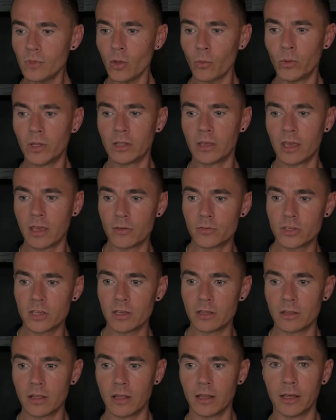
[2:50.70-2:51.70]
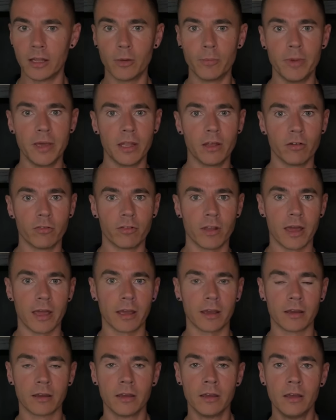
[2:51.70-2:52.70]
which gives it a little bit of
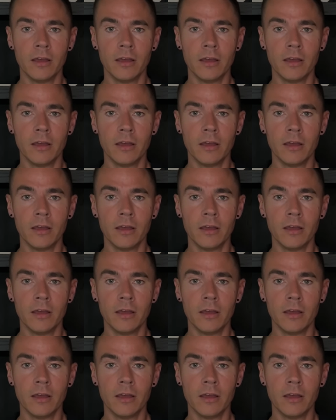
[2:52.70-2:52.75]
like